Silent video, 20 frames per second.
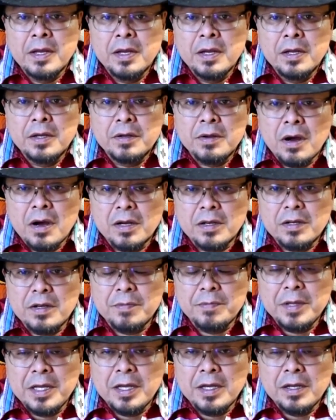taught to
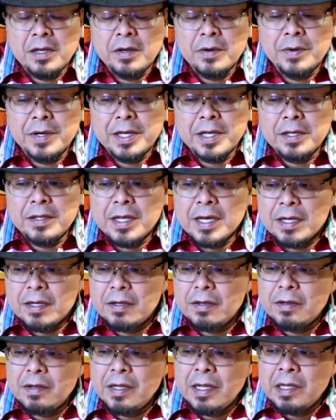me anyway that
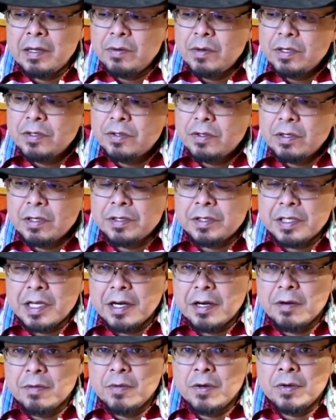it was a
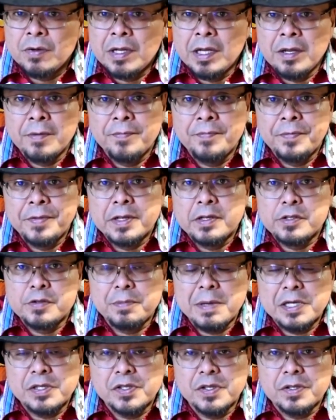ceremony, a
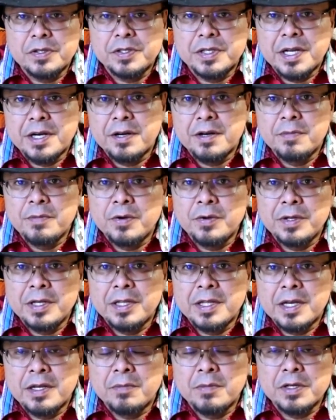special ceremony
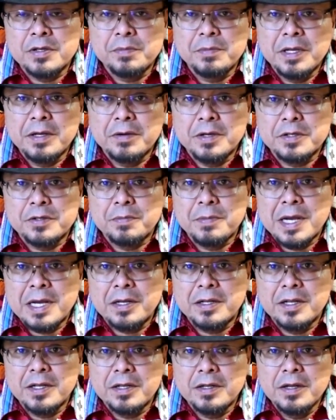that must be
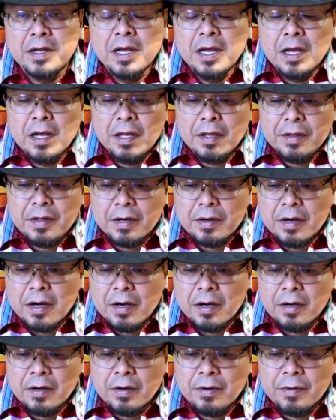respected. There
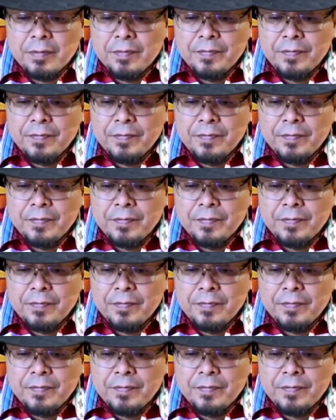are